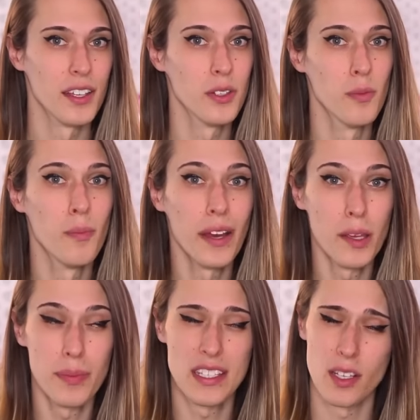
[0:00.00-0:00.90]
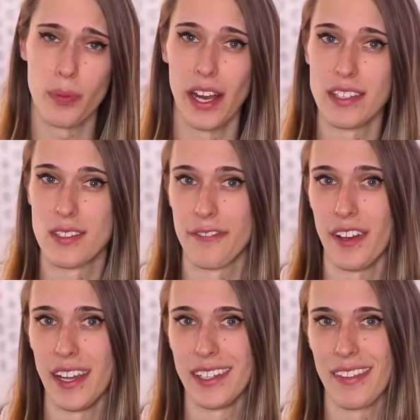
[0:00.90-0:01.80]
you might be surprised to
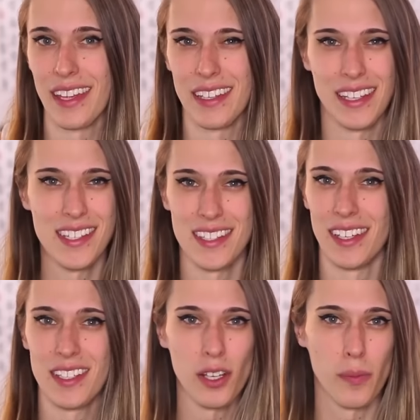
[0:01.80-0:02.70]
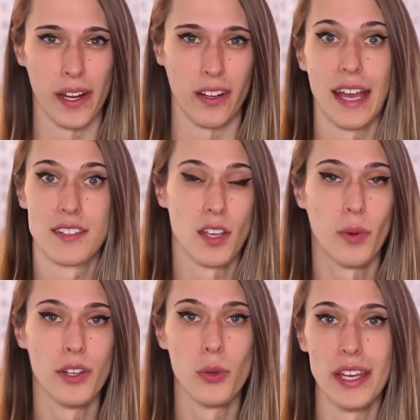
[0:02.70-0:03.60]
find that it isn't a deal breaker. As
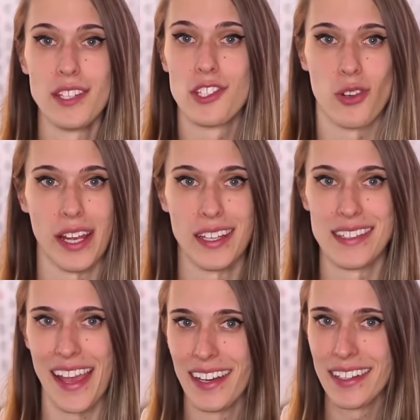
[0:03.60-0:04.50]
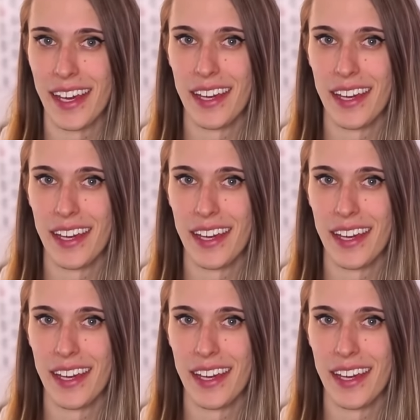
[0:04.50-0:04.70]
someone who is trans and